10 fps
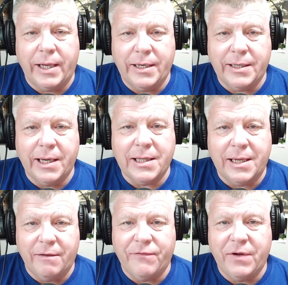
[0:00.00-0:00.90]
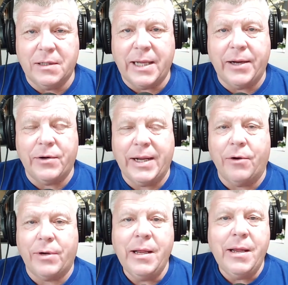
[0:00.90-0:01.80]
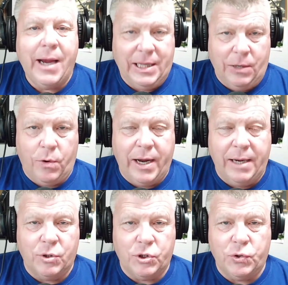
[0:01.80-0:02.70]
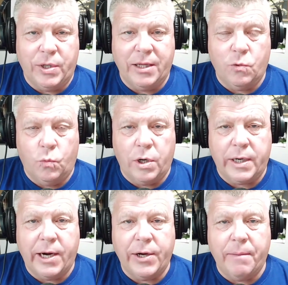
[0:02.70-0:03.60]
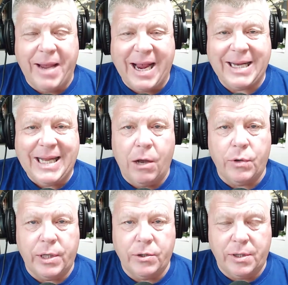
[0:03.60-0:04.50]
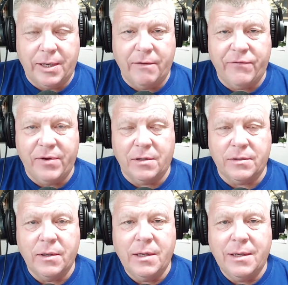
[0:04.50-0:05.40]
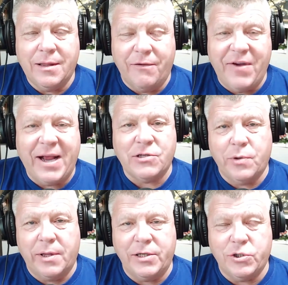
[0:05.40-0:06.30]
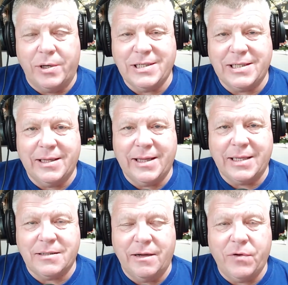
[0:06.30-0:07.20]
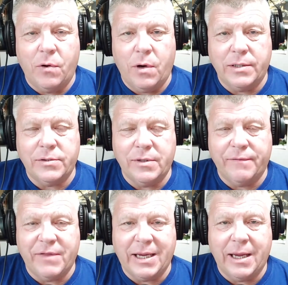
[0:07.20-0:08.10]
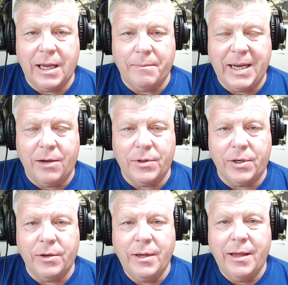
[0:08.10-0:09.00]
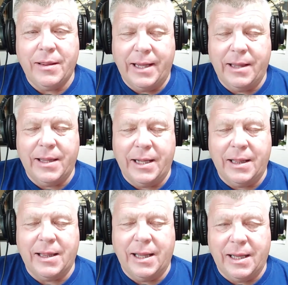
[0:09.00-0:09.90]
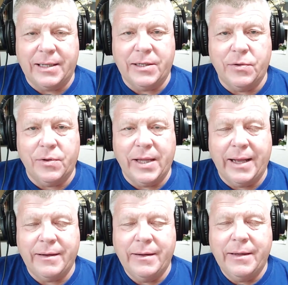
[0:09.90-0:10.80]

They did get the infield ironed out, and they were able to get the work area back down into the infield. The fans really enjoy seeing that stuff go on too, and if they can get them down there, they like to do that.